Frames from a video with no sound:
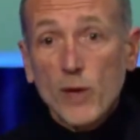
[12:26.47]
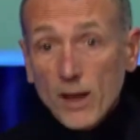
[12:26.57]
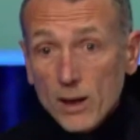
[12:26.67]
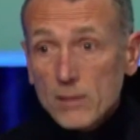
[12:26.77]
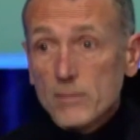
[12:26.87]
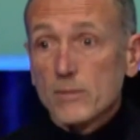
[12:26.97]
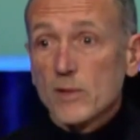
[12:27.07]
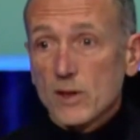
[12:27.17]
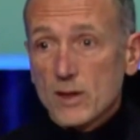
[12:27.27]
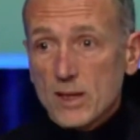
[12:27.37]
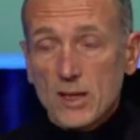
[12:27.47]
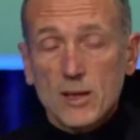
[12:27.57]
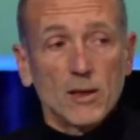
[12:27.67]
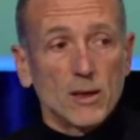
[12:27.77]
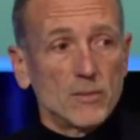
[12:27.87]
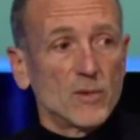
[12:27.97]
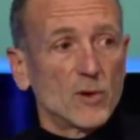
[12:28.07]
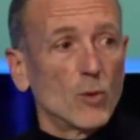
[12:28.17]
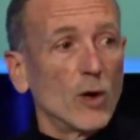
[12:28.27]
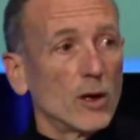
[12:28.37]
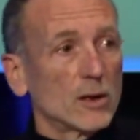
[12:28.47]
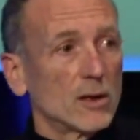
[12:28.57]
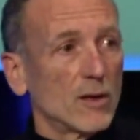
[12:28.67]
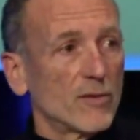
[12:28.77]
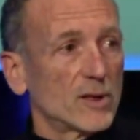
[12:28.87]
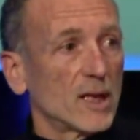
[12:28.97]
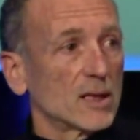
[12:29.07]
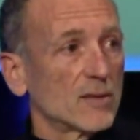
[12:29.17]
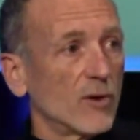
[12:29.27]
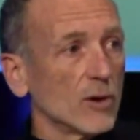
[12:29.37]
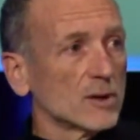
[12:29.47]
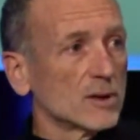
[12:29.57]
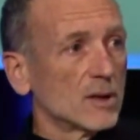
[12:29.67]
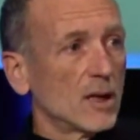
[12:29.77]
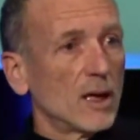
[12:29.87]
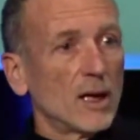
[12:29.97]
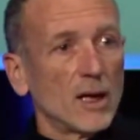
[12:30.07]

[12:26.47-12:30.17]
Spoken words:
We will consider the work of the task force